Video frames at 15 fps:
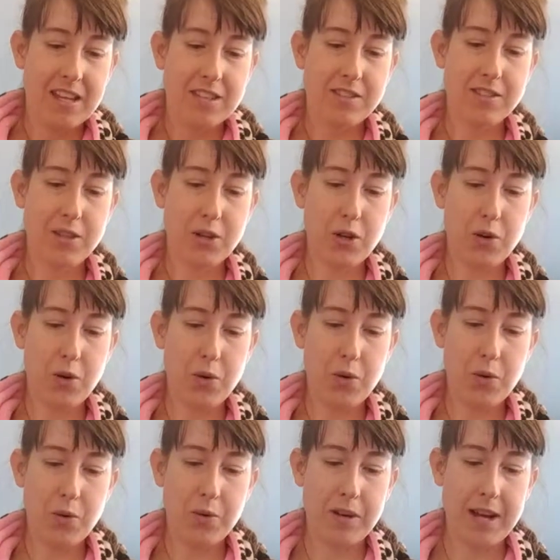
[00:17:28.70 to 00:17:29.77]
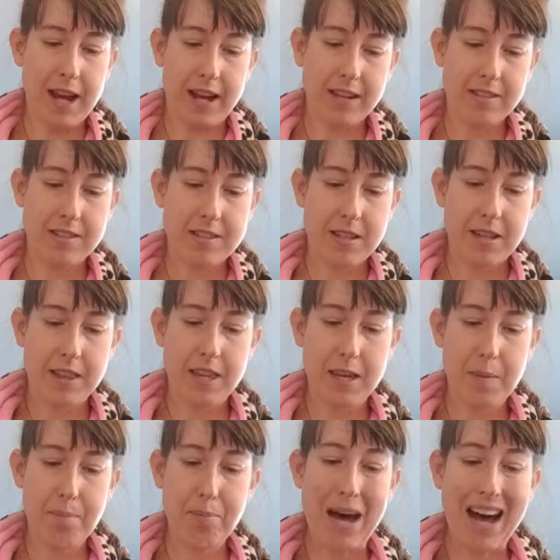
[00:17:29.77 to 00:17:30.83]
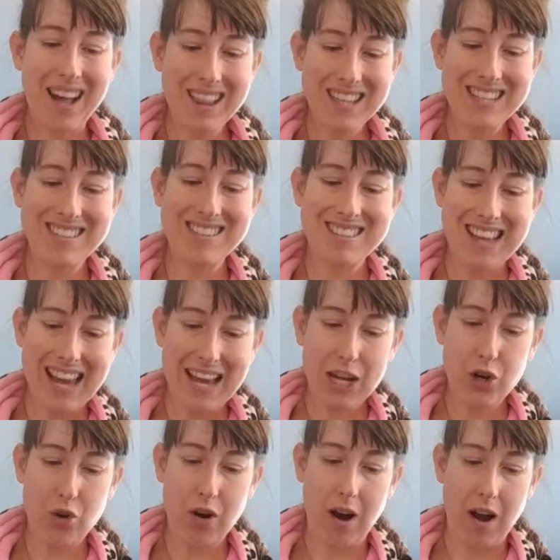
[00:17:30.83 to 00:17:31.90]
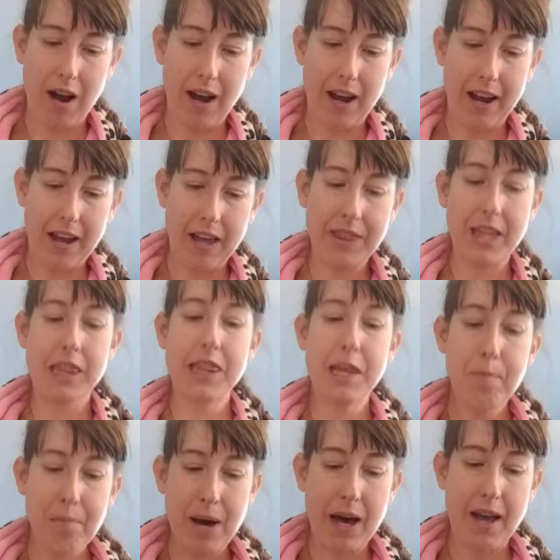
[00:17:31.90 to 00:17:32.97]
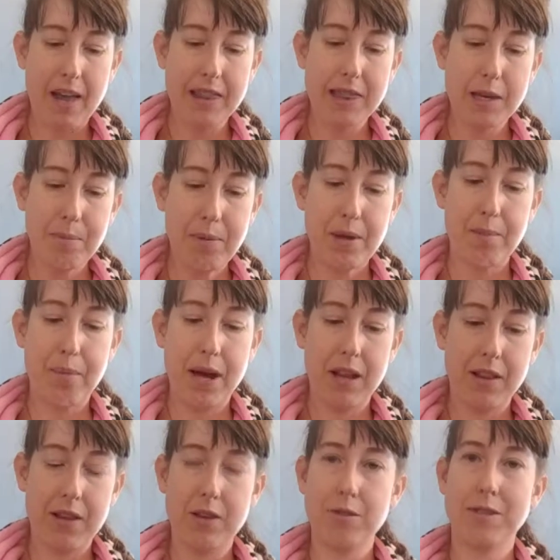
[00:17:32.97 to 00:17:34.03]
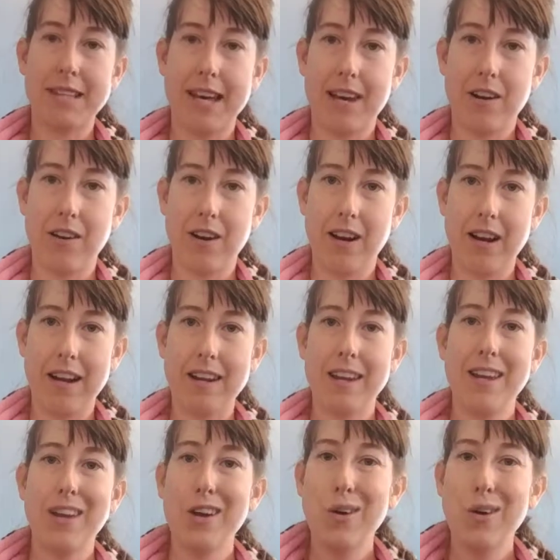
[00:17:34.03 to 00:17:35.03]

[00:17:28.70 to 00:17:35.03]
So next, the polysaccharide, the lipid polysaccharide.